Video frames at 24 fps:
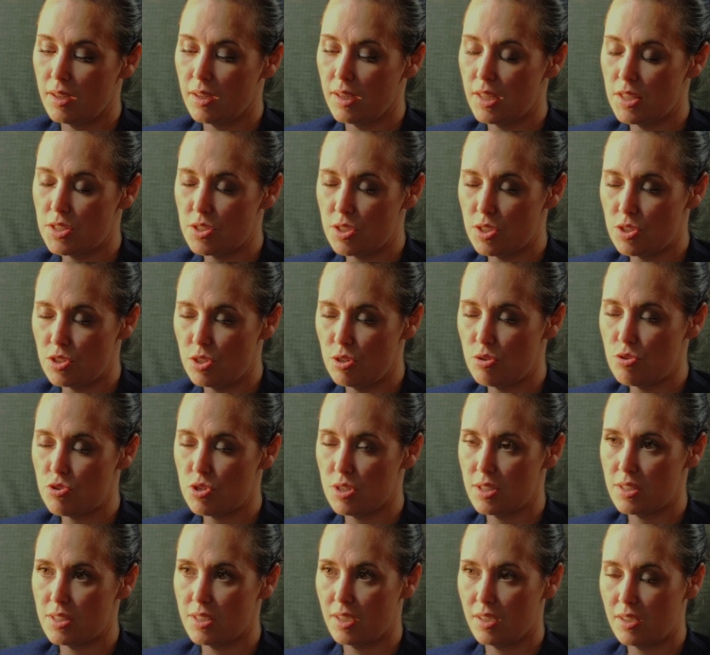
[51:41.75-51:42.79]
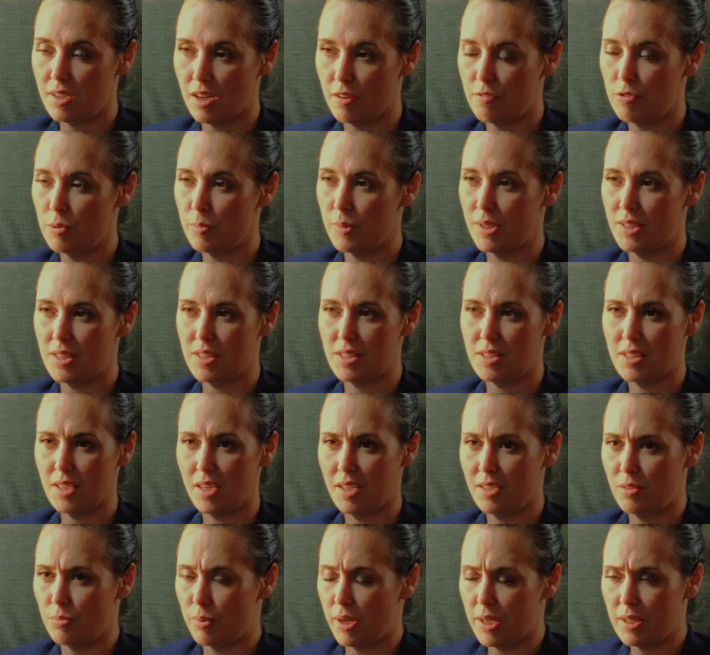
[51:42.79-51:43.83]
institutions and governments
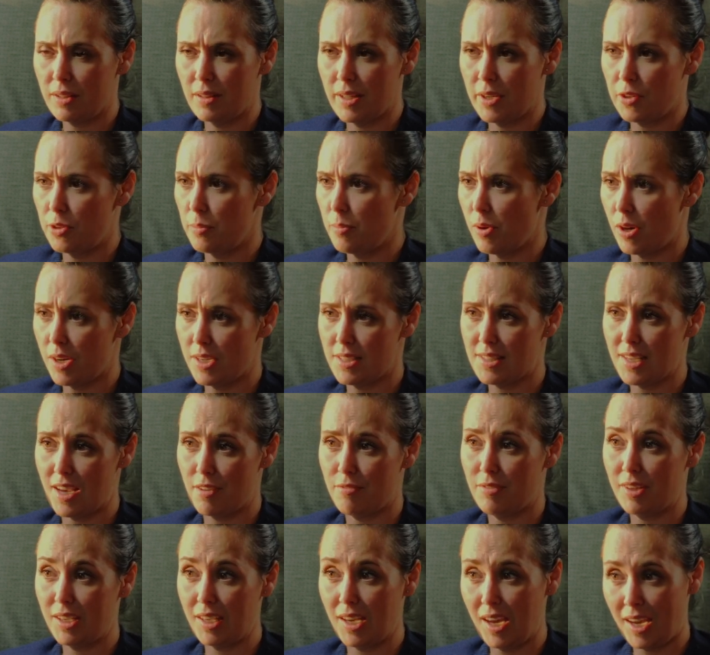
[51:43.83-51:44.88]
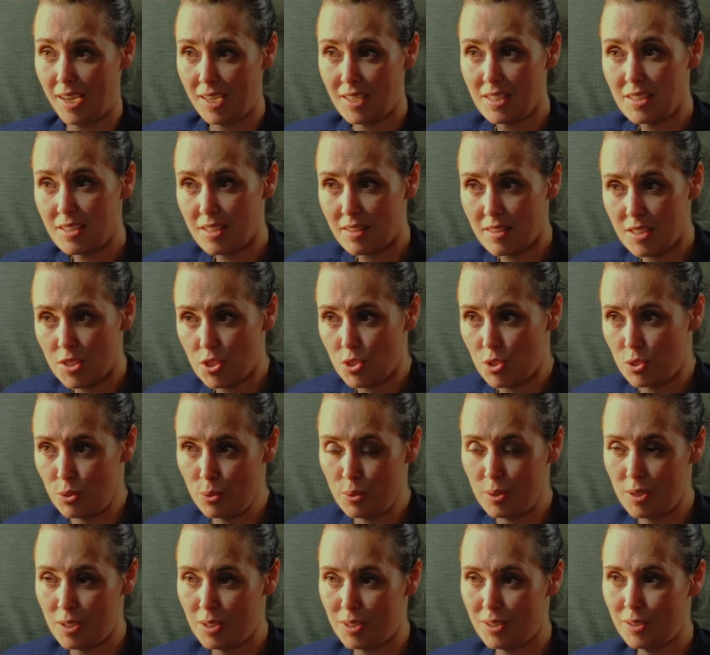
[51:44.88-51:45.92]
and regulatory bodies have gained in this
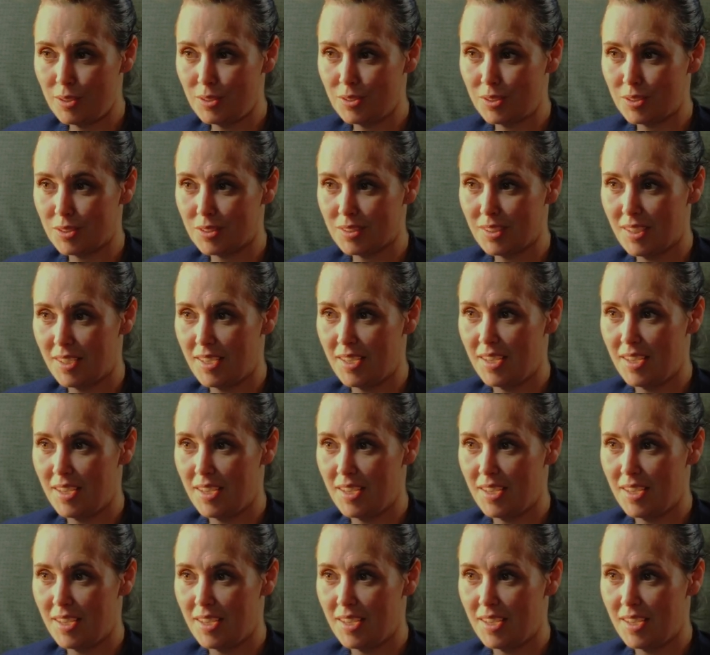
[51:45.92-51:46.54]
2 years,